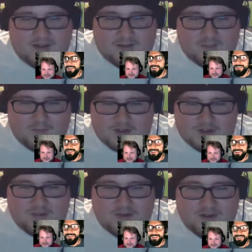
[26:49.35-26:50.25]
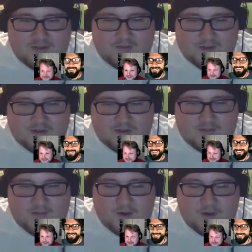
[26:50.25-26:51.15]
push them enough with enough
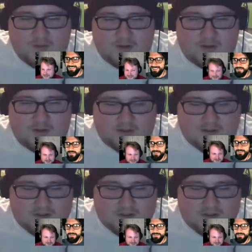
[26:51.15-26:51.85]
bourbon or